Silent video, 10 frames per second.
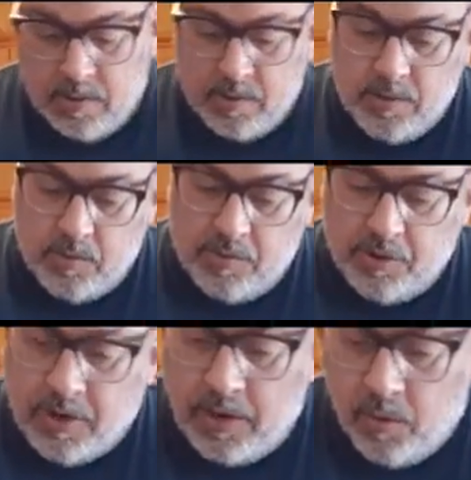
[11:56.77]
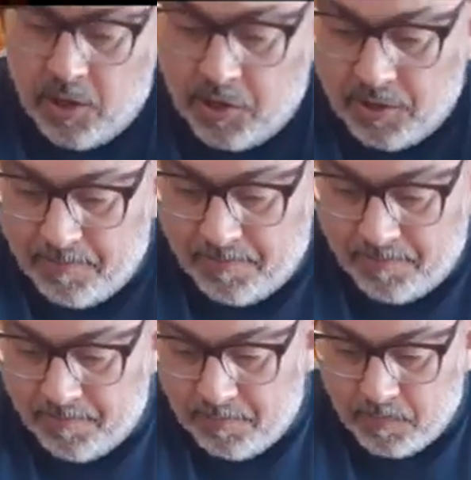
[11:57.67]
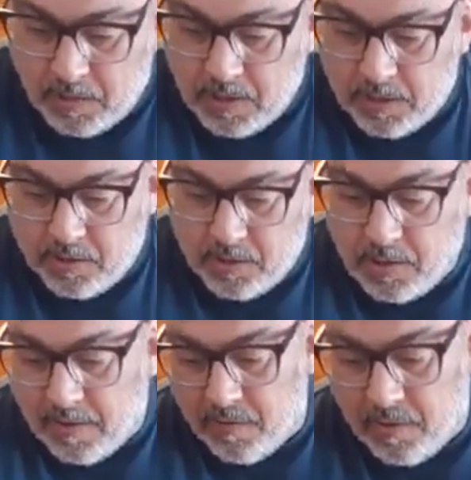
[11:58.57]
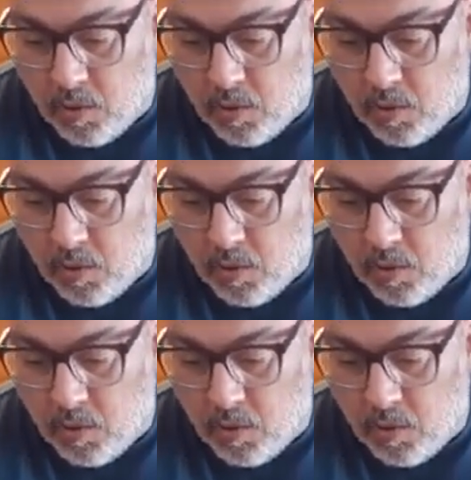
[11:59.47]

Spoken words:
when you're egg washing, and cover the whole